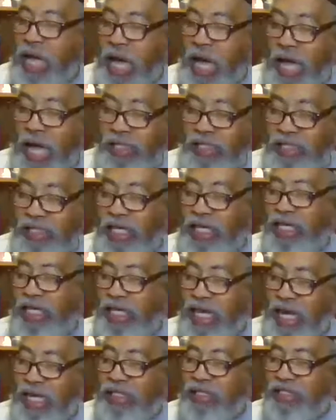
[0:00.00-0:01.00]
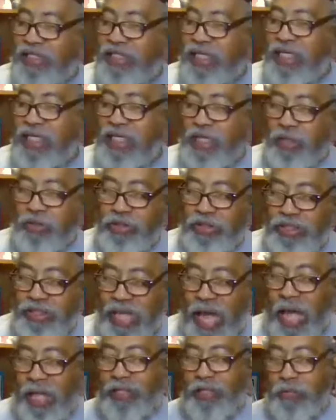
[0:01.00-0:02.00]
I think I'll send those
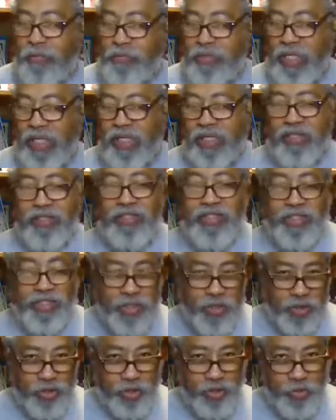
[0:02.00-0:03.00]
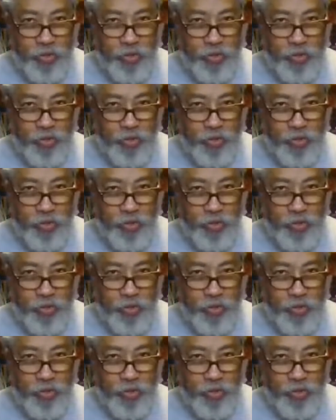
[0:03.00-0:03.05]
doctor bills to